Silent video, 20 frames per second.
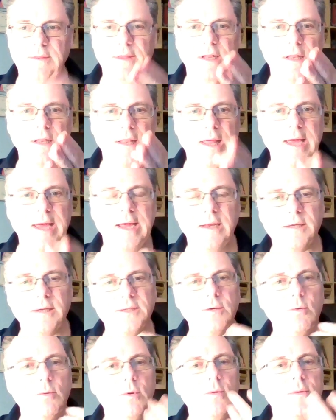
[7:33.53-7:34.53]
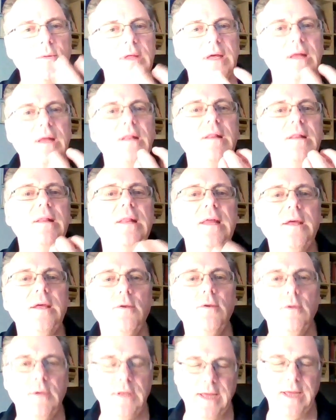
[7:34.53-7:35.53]
light, so only a little
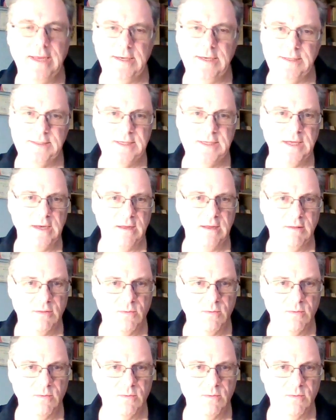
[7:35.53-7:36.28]
light is getting through.